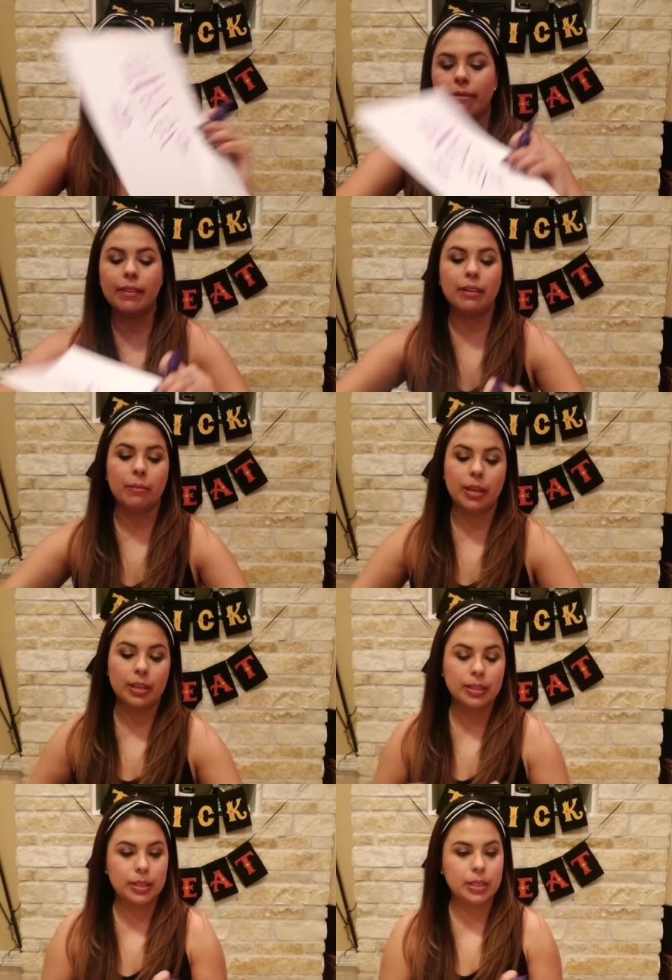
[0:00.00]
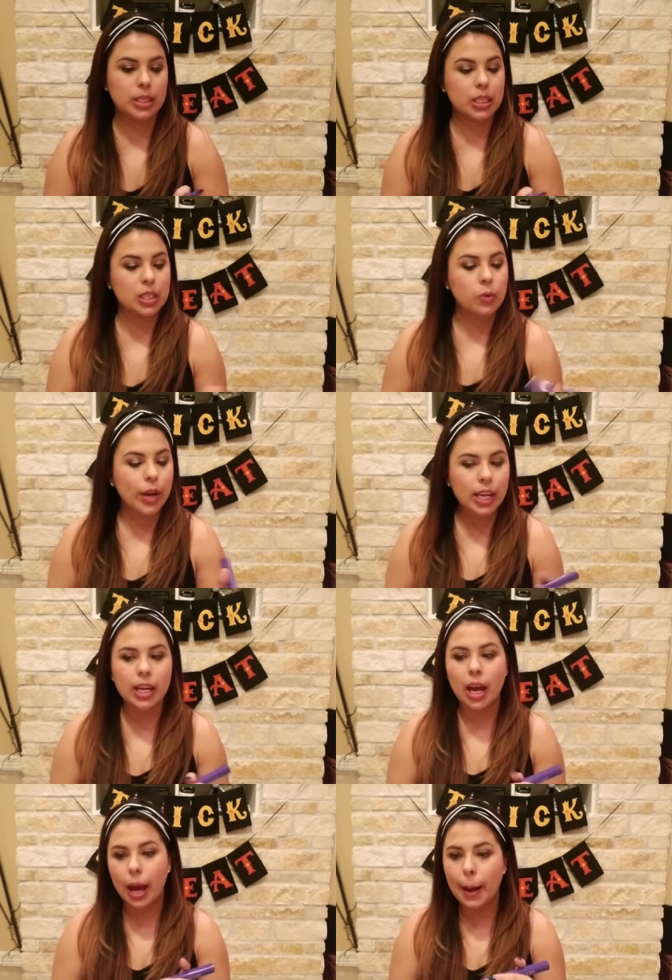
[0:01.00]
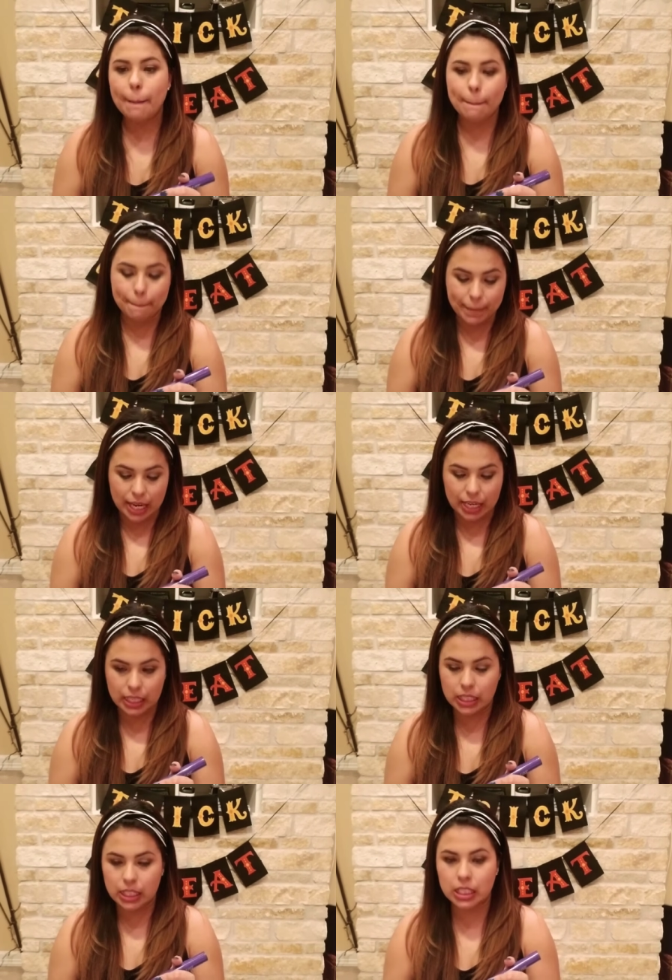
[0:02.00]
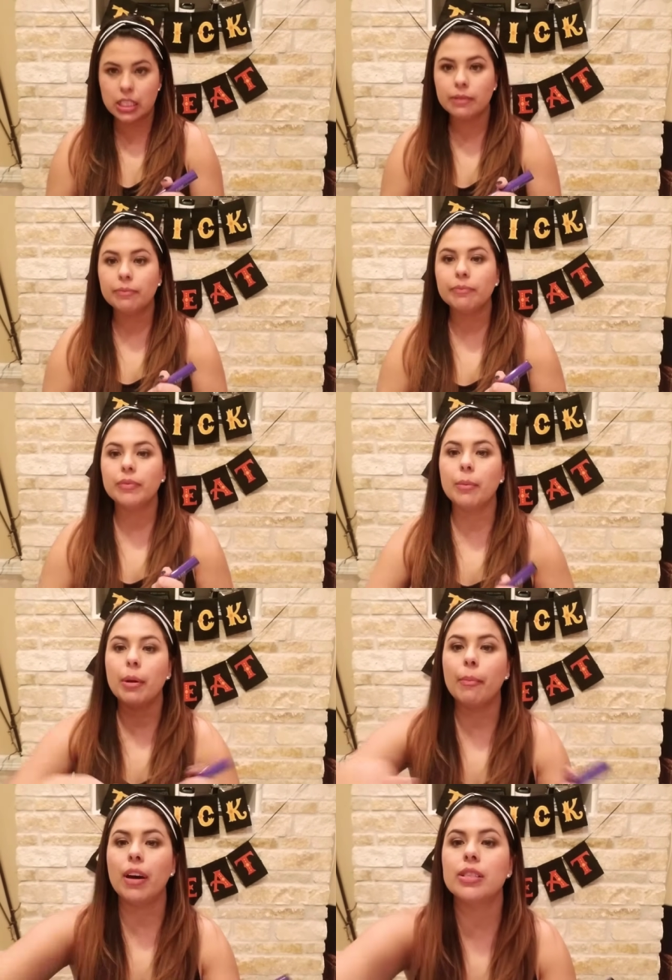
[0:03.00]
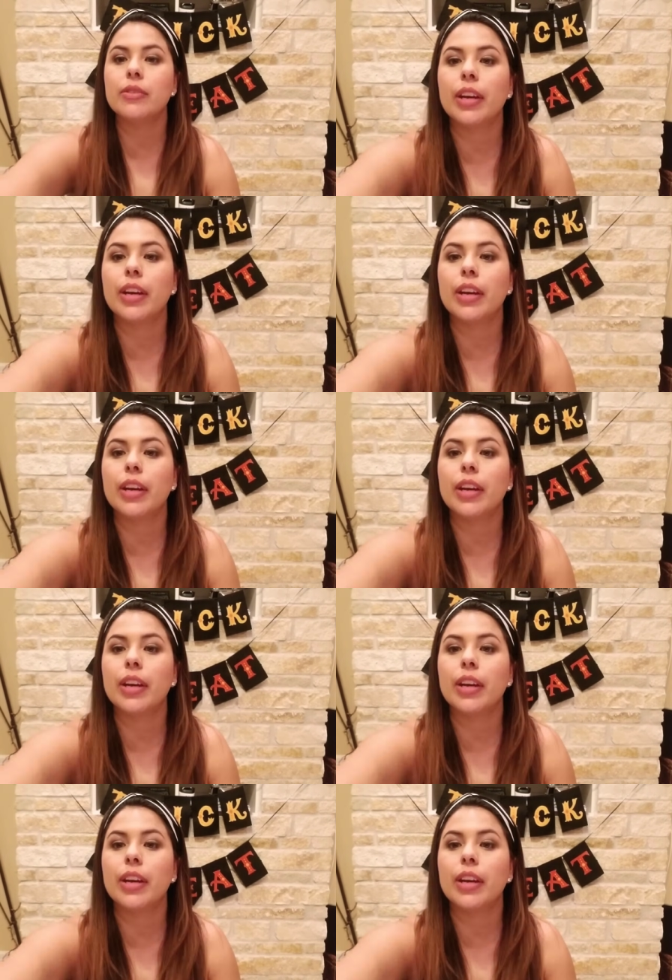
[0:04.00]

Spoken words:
Wait a minute. Wait a minute. I'm going to pause it right